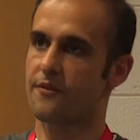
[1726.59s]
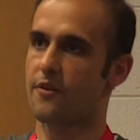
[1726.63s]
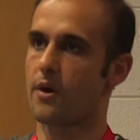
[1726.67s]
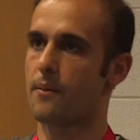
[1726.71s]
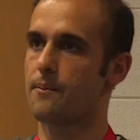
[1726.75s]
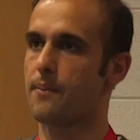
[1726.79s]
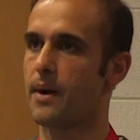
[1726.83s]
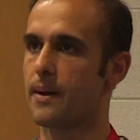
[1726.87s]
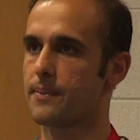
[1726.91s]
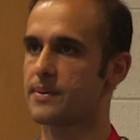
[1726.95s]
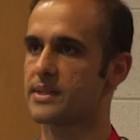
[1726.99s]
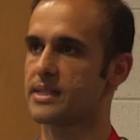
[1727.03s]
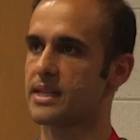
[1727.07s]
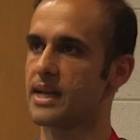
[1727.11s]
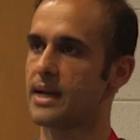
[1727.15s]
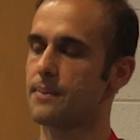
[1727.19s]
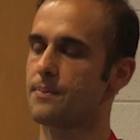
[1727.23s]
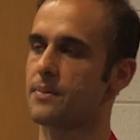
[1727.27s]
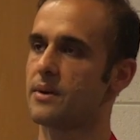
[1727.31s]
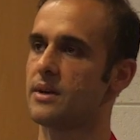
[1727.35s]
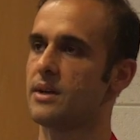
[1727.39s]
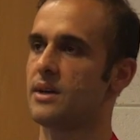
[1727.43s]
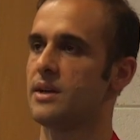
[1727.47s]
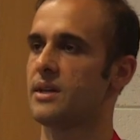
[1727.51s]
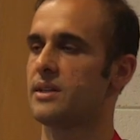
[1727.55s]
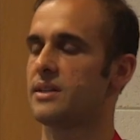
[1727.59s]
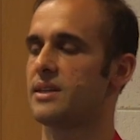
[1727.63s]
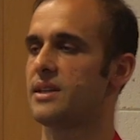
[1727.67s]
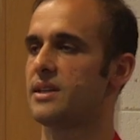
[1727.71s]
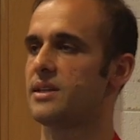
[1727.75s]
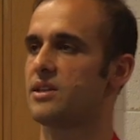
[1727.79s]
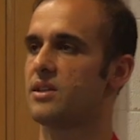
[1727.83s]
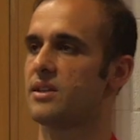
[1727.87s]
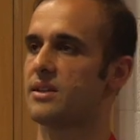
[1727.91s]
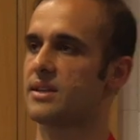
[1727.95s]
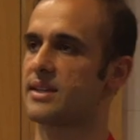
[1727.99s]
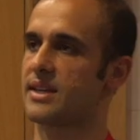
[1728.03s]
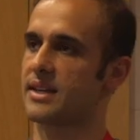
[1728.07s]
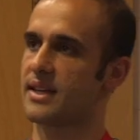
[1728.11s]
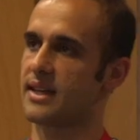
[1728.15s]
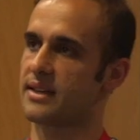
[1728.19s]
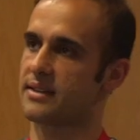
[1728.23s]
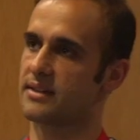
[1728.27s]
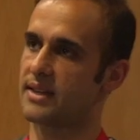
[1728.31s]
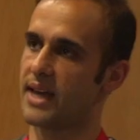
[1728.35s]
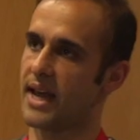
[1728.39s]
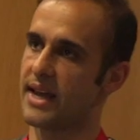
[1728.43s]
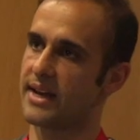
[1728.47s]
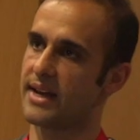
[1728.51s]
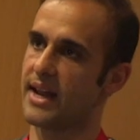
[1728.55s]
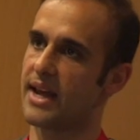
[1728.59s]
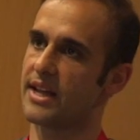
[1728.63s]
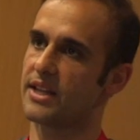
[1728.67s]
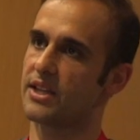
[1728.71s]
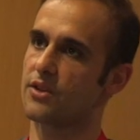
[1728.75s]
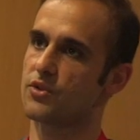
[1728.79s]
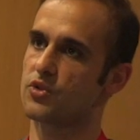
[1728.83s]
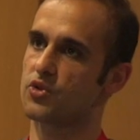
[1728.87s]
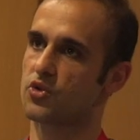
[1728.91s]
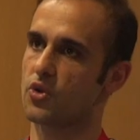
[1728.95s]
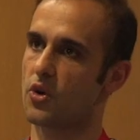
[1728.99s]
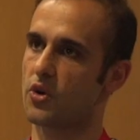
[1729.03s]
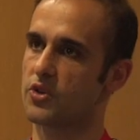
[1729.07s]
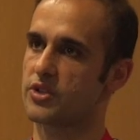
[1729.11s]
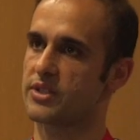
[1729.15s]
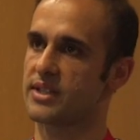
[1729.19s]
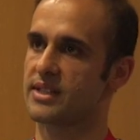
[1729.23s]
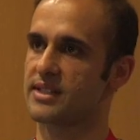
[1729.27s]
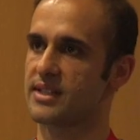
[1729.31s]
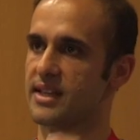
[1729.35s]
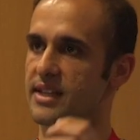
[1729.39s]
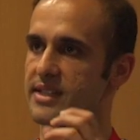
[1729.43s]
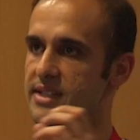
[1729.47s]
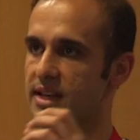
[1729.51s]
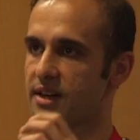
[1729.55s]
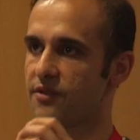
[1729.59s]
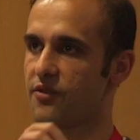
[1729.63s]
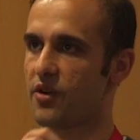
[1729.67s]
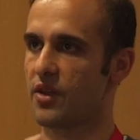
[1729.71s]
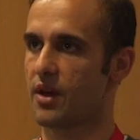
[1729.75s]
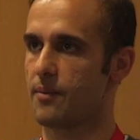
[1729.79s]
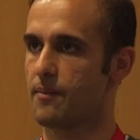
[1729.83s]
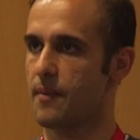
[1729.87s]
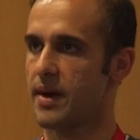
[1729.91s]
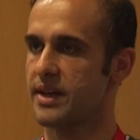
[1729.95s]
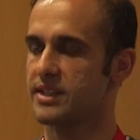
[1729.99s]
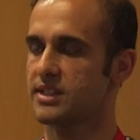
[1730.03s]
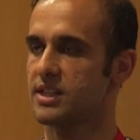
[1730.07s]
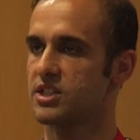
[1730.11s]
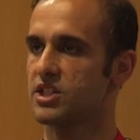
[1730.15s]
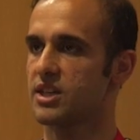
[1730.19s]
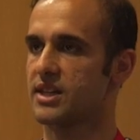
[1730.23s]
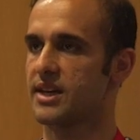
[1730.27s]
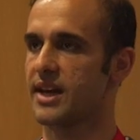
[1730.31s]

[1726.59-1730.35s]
From pops up, the Knative source is listening for that message.